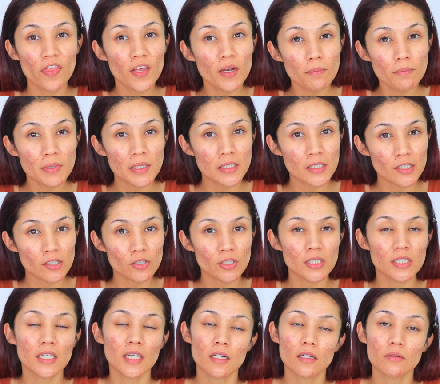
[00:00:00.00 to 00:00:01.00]
thin pencils
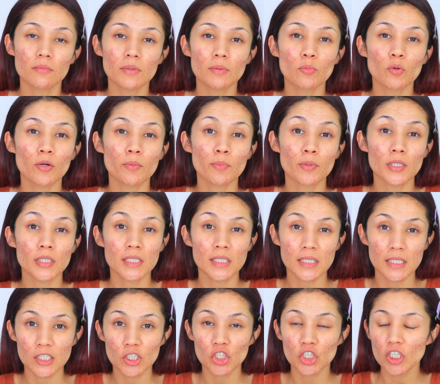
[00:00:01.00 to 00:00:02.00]
to get a little bit more
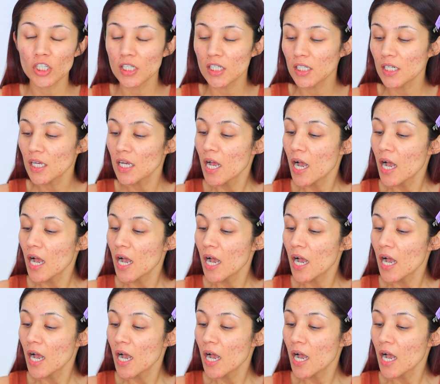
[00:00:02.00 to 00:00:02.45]
precision,